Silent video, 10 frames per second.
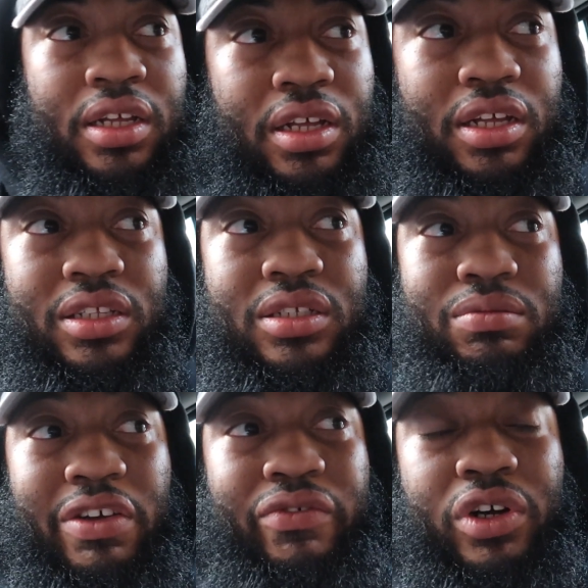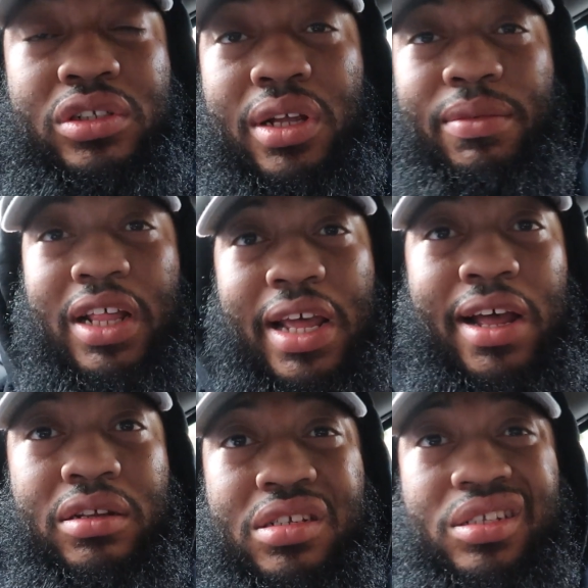Uh, this is my first time out of the
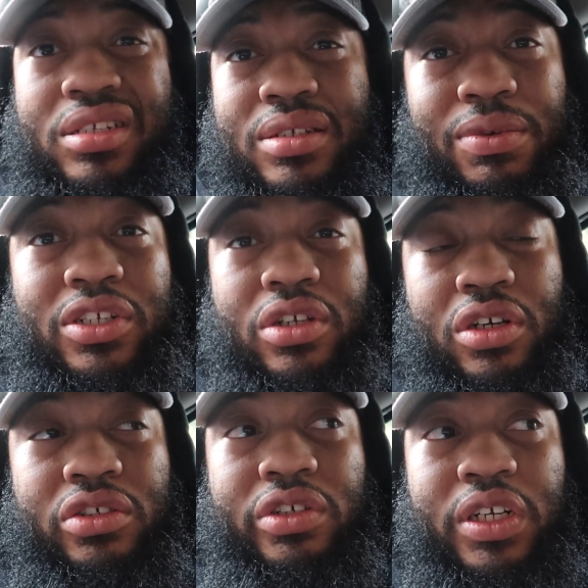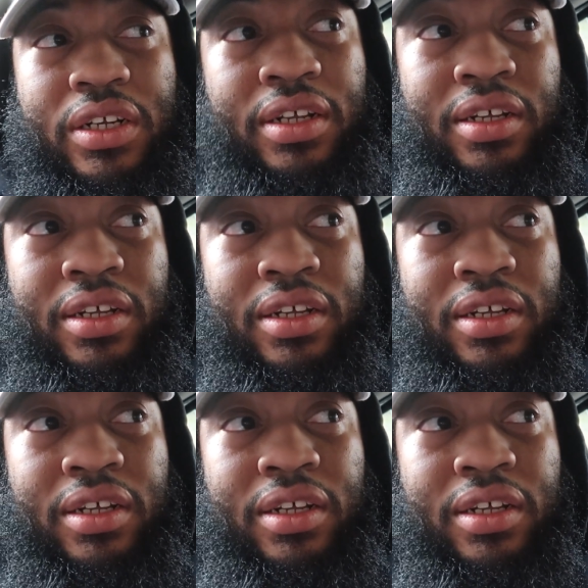house since my surgery